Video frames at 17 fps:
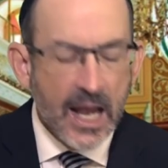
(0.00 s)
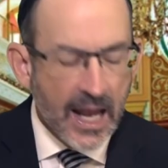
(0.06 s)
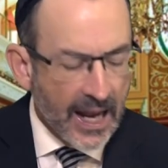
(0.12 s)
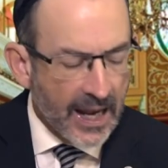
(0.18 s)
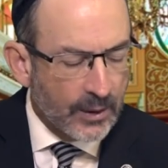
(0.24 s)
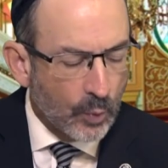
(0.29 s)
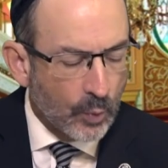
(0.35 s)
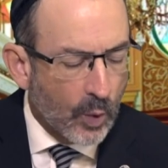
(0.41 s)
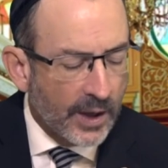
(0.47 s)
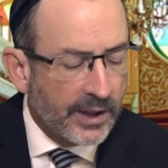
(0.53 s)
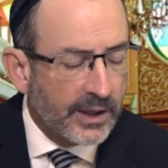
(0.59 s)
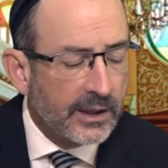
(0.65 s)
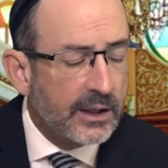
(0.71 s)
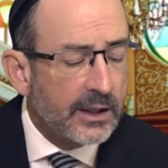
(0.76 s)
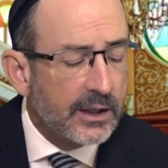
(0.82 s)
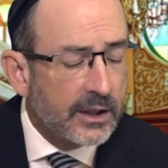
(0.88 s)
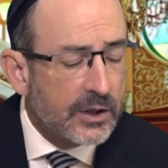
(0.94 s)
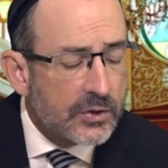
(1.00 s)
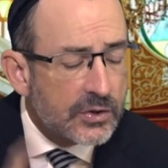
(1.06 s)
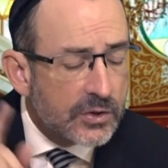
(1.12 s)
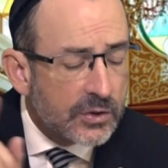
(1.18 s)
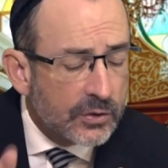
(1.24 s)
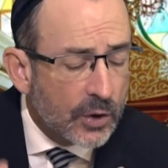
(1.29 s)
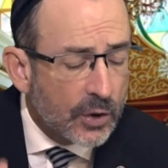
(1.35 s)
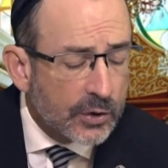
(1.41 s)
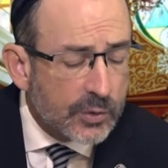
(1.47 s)
And when it is,
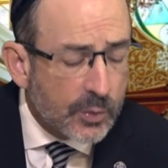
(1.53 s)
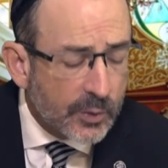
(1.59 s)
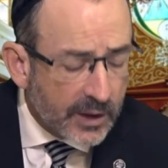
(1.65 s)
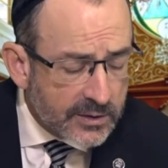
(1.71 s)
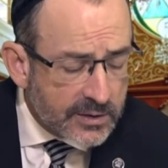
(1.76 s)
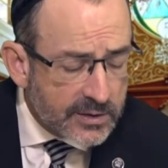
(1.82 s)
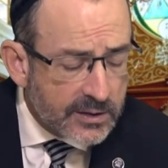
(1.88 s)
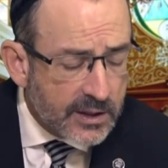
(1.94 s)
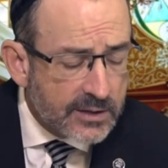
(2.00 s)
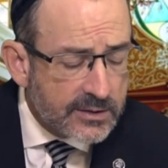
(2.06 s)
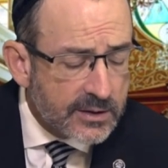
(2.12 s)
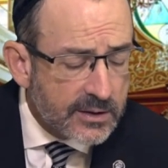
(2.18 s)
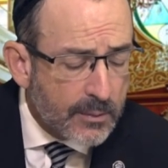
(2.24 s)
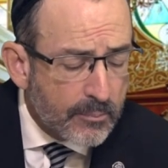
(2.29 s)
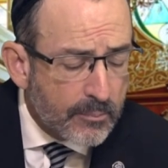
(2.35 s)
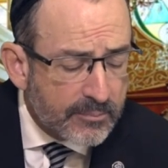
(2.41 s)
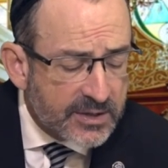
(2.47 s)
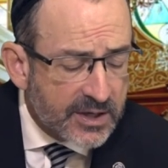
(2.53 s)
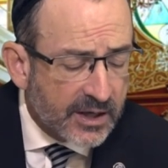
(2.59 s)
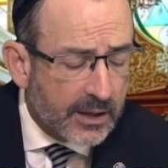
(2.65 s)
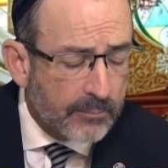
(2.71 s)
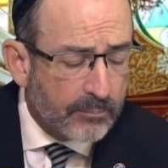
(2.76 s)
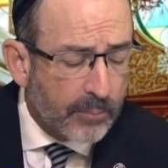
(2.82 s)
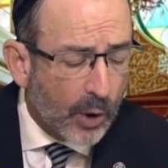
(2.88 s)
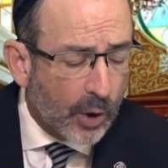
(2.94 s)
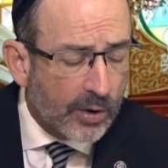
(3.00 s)
notice what it says in the
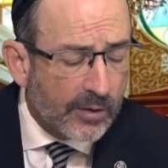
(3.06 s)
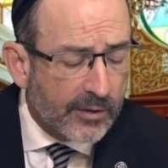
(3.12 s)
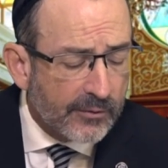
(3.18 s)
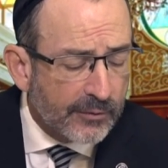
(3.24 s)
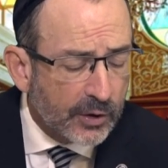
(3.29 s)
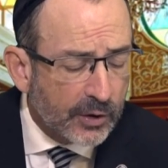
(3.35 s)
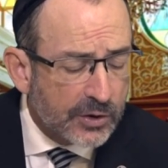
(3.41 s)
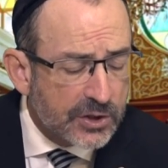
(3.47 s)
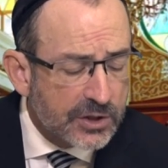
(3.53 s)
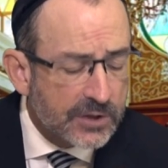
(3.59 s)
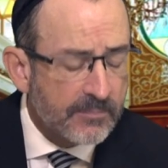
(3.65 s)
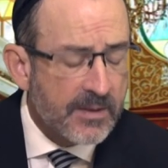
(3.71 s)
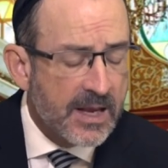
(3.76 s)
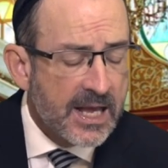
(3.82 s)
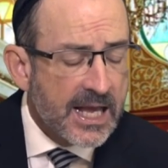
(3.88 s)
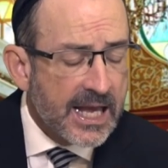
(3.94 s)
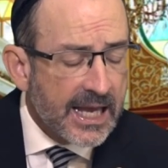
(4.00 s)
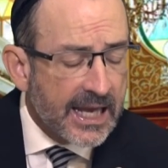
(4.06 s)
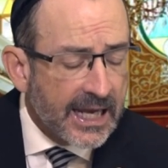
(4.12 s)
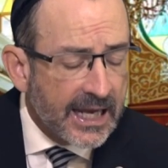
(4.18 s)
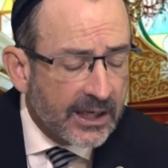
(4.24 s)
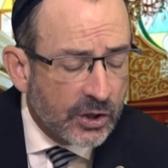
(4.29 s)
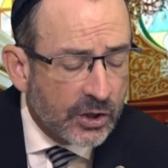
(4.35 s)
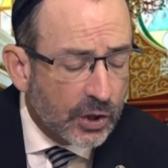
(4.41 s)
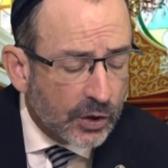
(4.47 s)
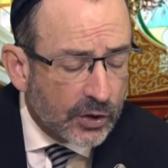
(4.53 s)
second part of the verse
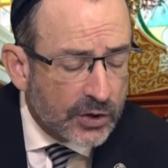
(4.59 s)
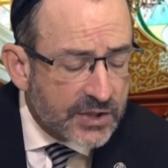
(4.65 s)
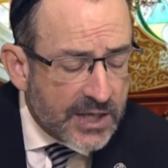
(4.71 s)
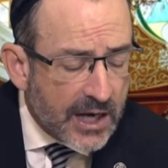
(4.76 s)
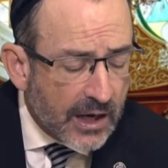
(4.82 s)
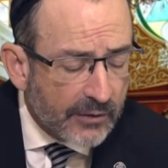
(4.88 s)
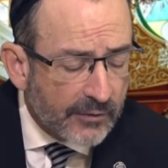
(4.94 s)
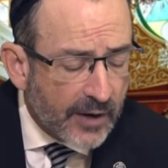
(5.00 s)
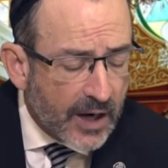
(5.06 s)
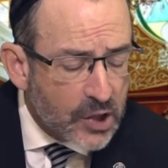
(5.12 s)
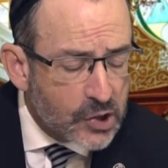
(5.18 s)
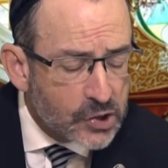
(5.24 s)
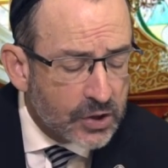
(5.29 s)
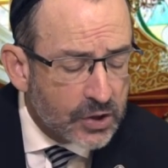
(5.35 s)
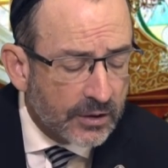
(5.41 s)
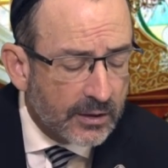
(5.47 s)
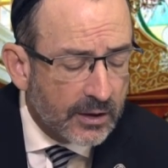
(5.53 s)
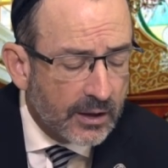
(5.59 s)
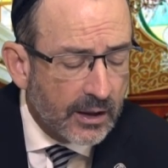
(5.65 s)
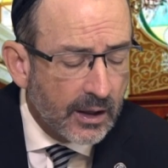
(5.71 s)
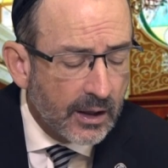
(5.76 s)
in your salvation,